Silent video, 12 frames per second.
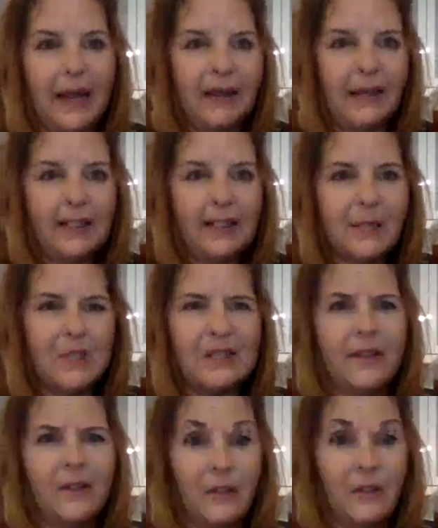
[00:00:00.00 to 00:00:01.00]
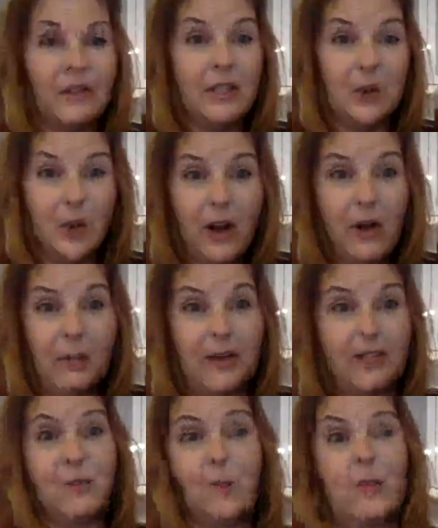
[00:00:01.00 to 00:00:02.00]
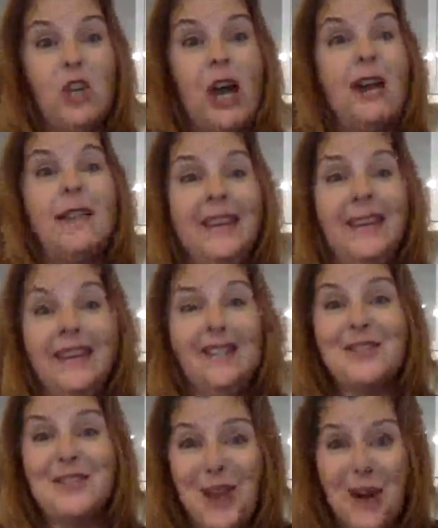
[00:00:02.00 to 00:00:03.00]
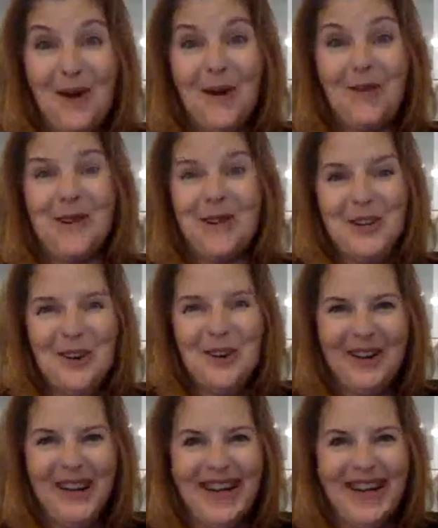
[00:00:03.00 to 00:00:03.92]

I think someone said they're using trail mix, which I think is so cool.